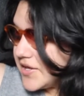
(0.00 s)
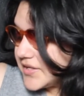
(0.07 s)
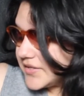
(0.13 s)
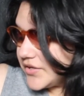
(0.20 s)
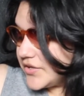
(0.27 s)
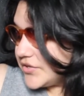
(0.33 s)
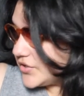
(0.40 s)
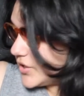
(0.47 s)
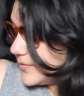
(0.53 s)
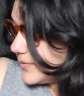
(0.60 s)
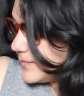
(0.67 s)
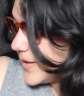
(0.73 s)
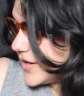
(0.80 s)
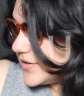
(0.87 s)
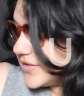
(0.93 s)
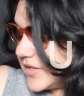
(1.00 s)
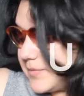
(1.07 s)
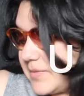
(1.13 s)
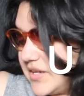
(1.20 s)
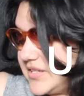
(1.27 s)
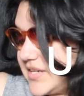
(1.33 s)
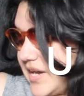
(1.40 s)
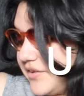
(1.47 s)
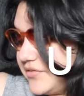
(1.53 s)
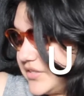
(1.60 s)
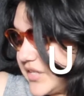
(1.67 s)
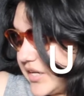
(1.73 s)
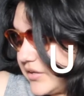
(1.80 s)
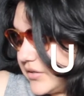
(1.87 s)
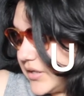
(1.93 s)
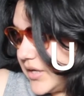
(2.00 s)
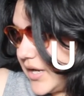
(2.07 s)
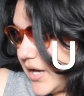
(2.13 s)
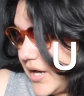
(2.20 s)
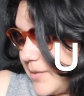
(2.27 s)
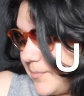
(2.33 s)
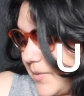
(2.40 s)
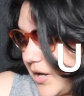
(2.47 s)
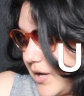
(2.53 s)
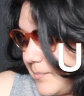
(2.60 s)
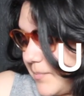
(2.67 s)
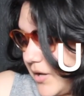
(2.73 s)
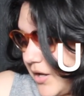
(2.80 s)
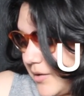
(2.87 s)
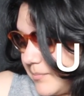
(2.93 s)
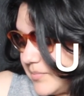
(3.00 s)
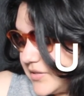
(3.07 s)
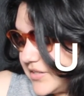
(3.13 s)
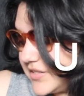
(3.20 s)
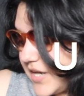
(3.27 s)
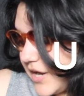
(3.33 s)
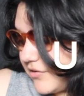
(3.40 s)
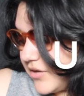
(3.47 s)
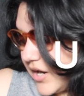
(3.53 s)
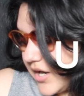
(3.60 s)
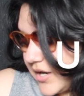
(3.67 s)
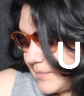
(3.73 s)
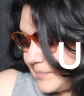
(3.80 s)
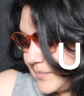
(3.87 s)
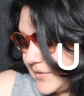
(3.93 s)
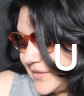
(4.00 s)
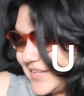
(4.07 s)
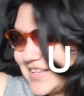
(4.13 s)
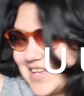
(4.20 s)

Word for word: So the strumming pattern is going to be down, down, up, up, up, down, up.